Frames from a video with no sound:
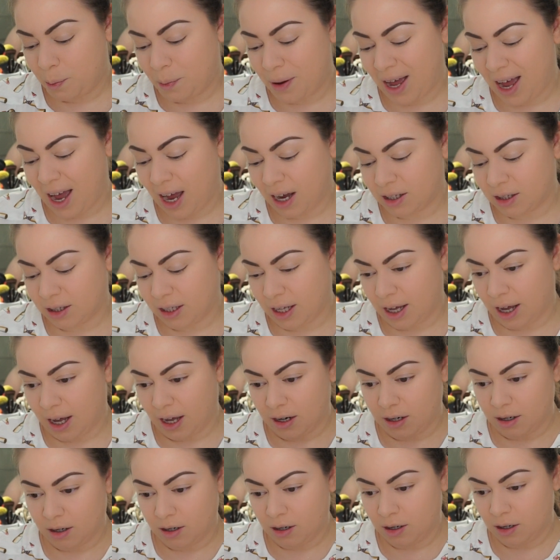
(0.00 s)
pack
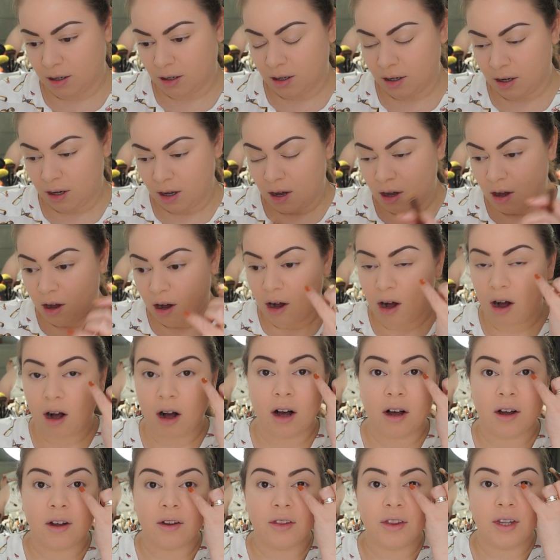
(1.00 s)
that
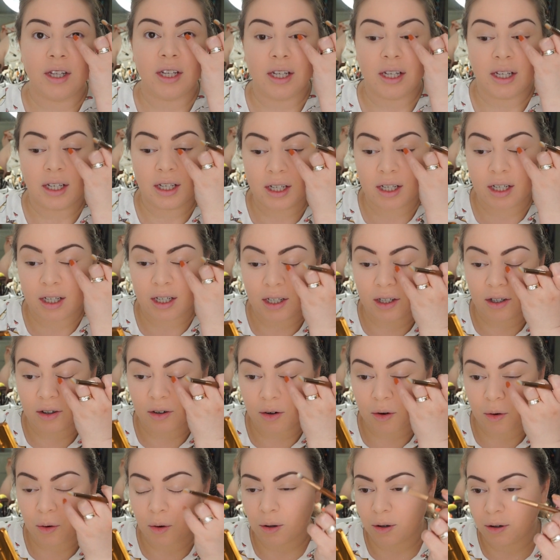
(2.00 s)
on the
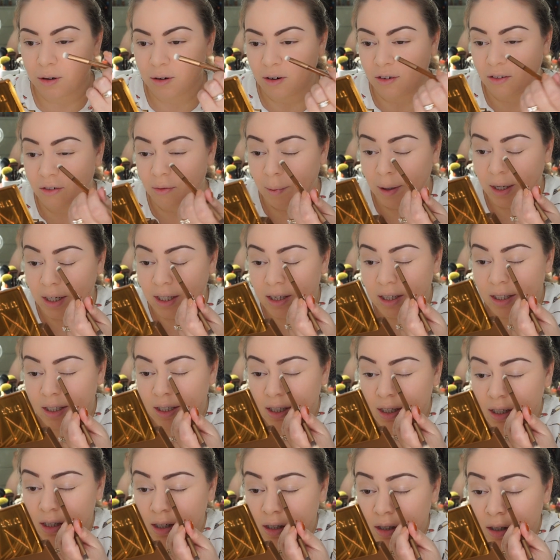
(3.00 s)
inner corner of my
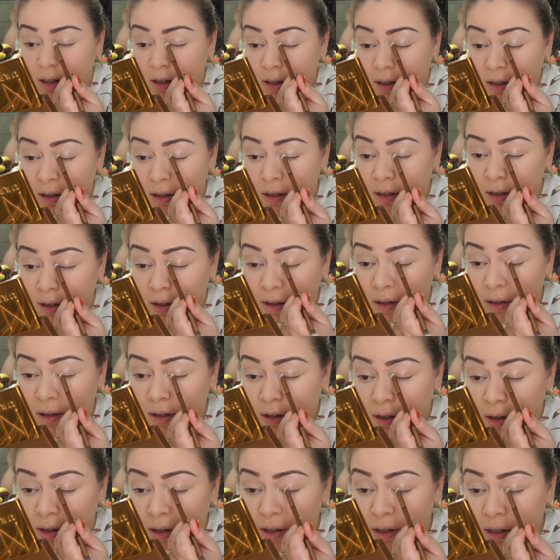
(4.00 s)
lid.
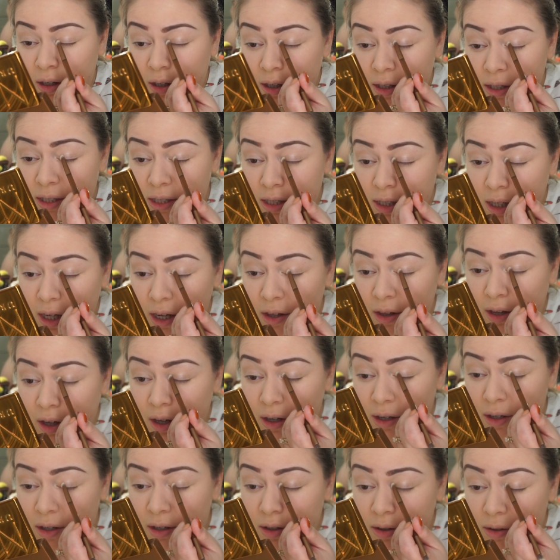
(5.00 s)
See how
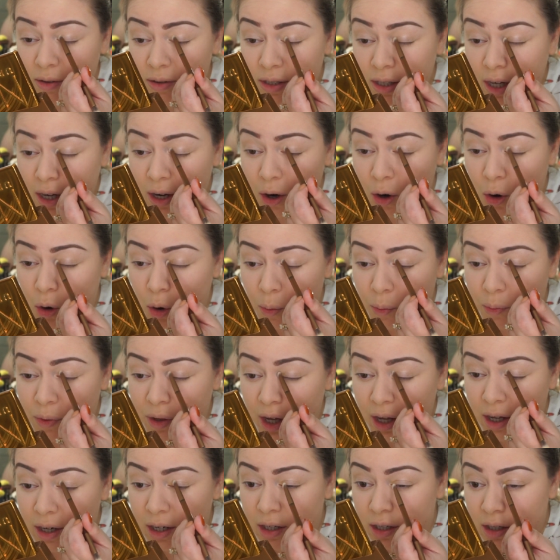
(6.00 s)
that goes. I hope
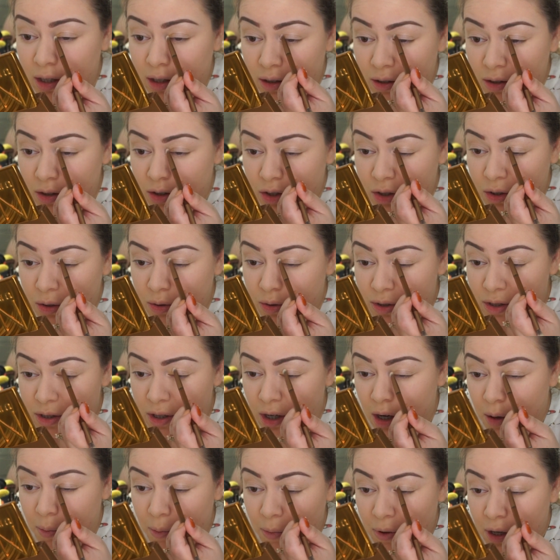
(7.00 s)
that it shows
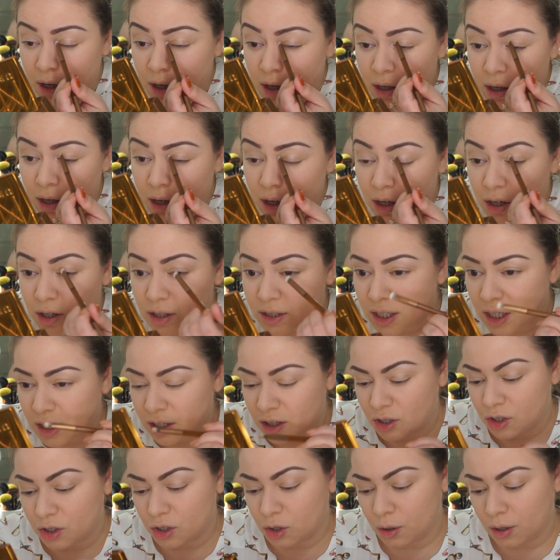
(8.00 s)
up. It looks like
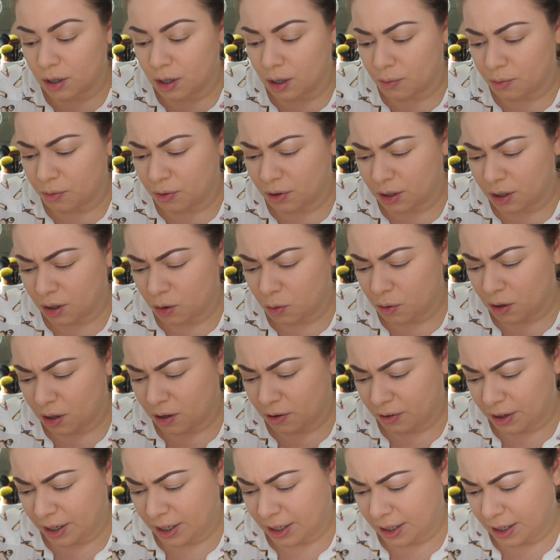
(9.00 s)
it's showing up really
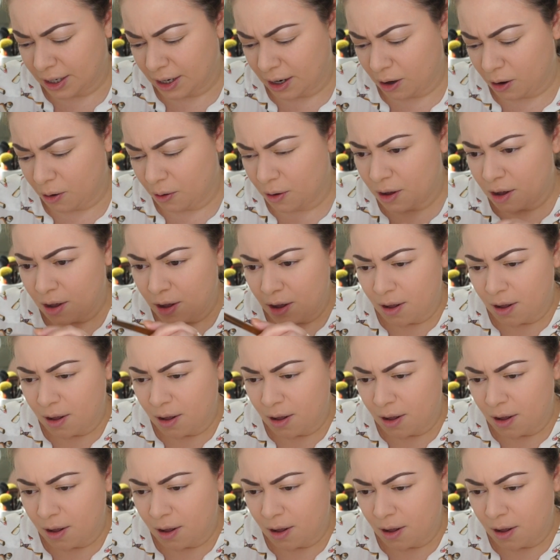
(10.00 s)
well right now.